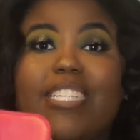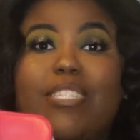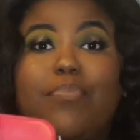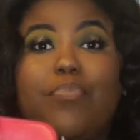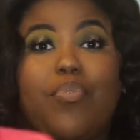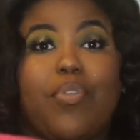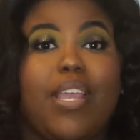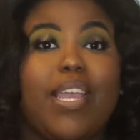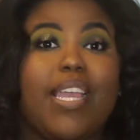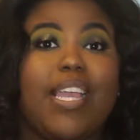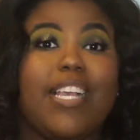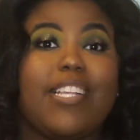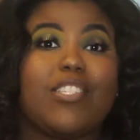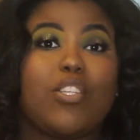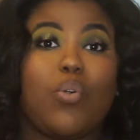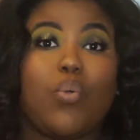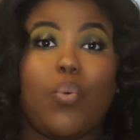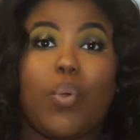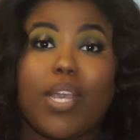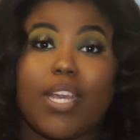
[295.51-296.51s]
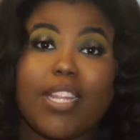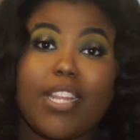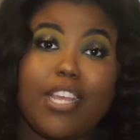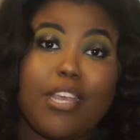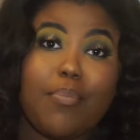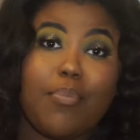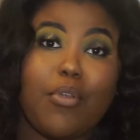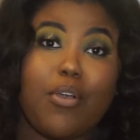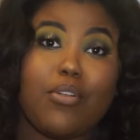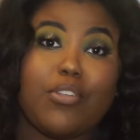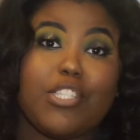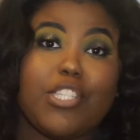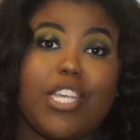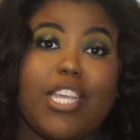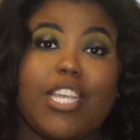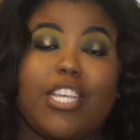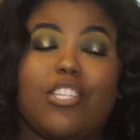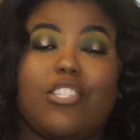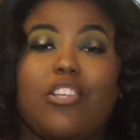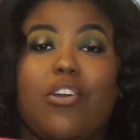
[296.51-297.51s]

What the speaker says: Spring is quickly approaching,